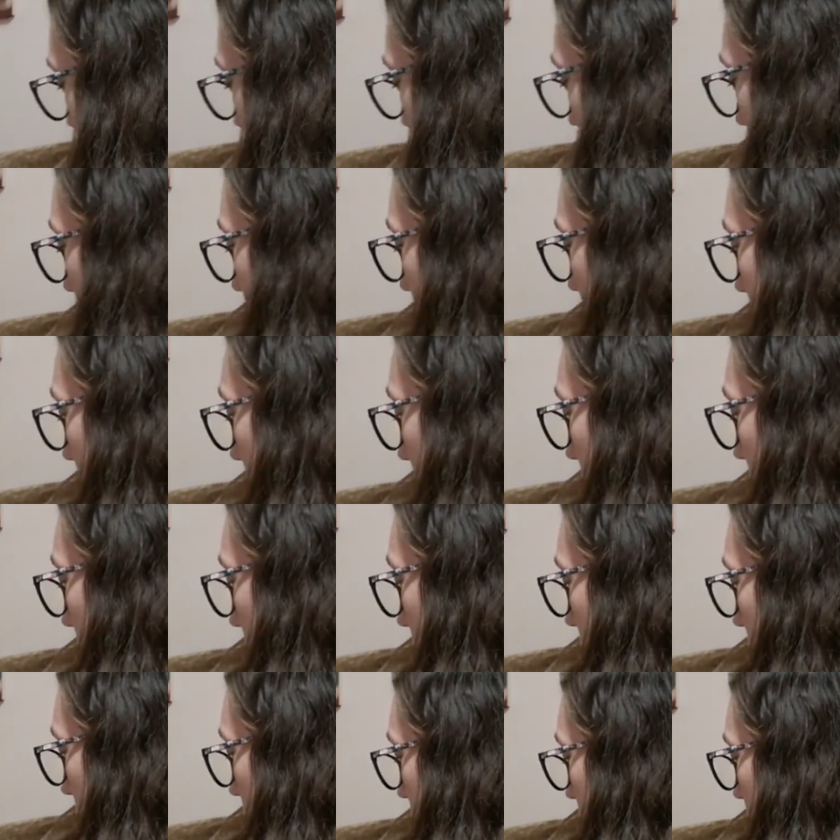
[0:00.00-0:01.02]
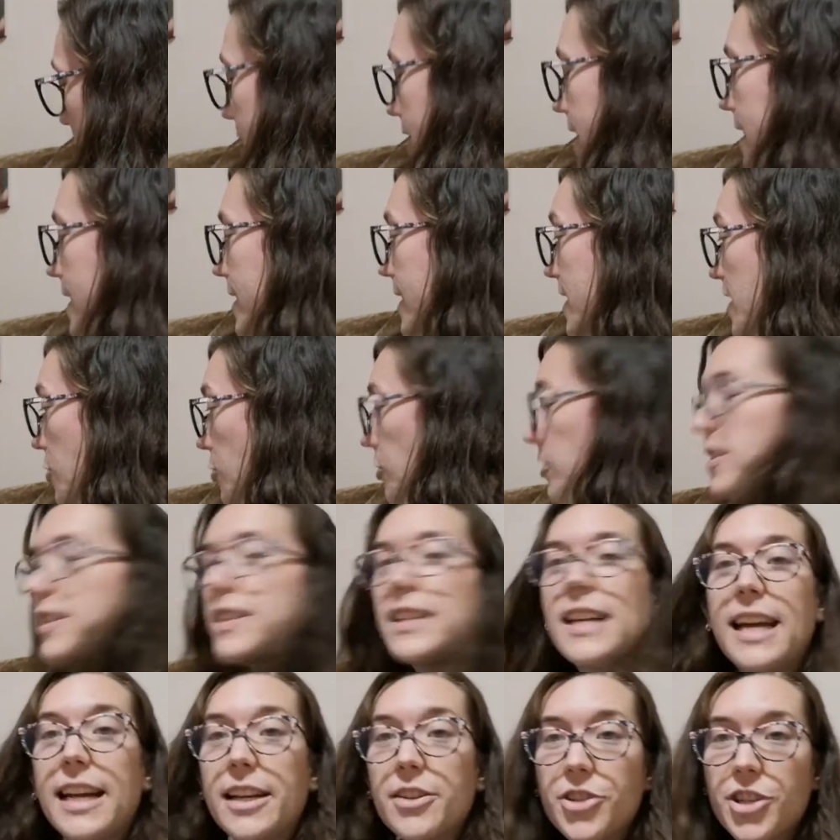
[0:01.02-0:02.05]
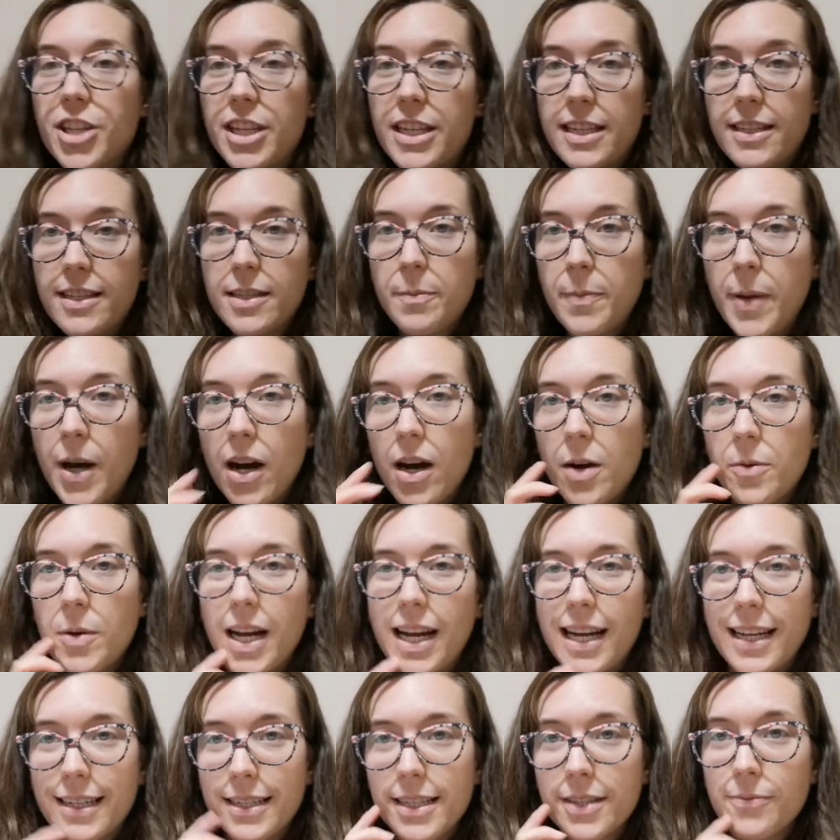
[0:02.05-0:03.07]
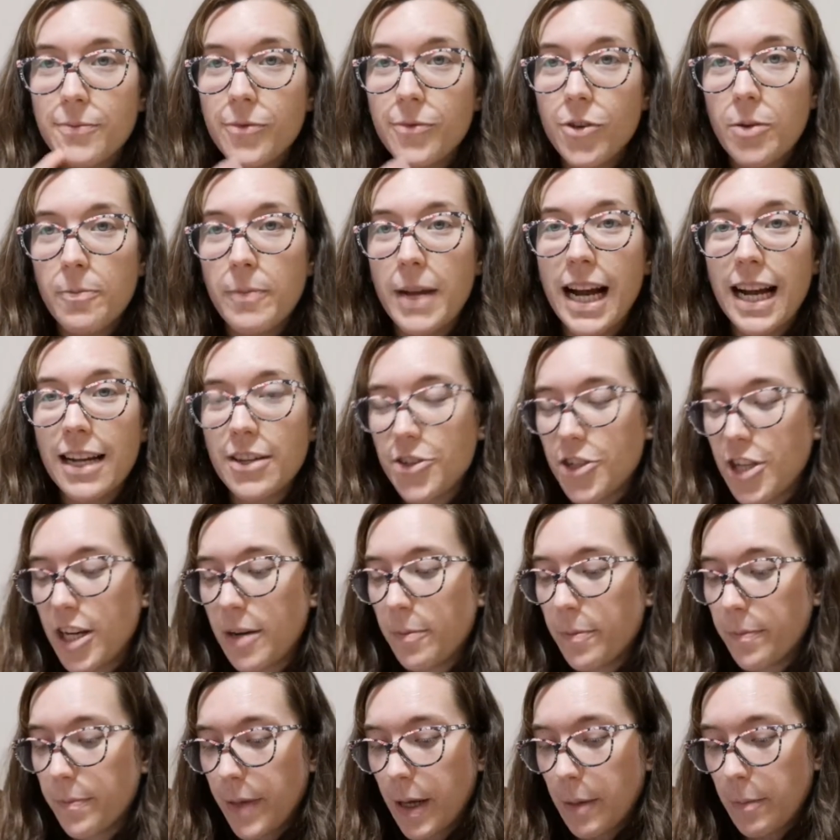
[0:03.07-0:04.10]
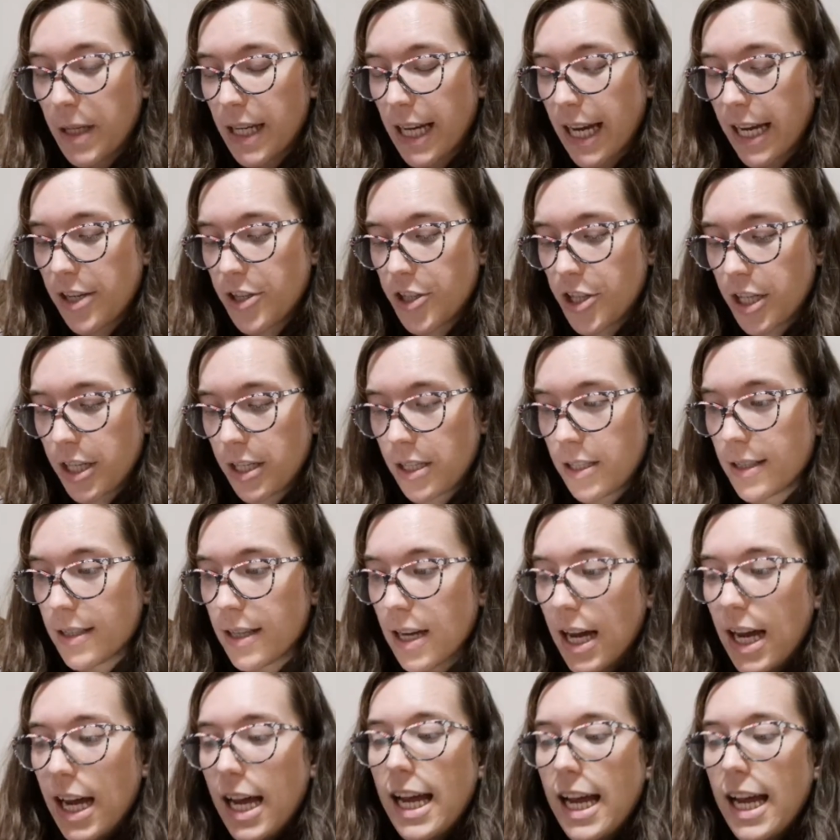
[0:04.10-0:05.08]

I always forget. Disney Cross Stitch, and it's the Partworks from Hatchet Publications.